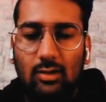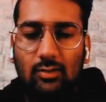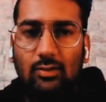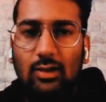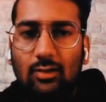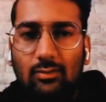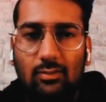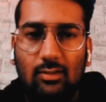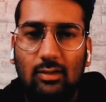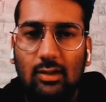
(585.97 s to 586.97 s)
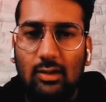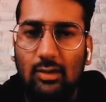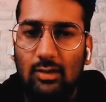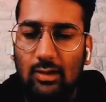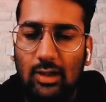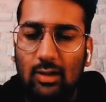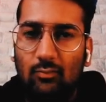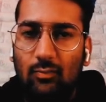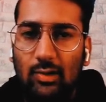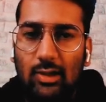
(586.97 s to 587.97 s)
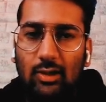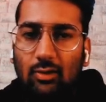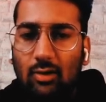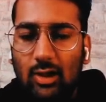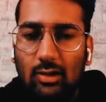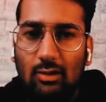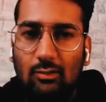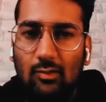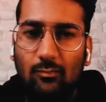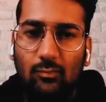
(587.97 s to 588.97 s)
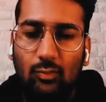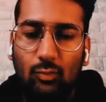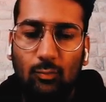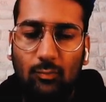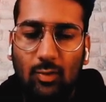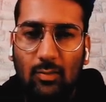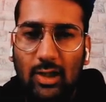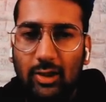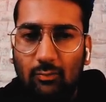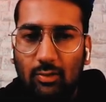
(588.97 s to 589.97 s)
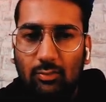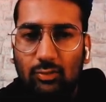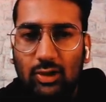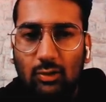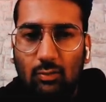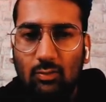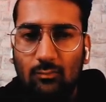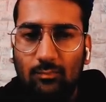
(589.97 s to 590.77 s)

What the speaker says: this, and we will iterate our loop from I equals to 0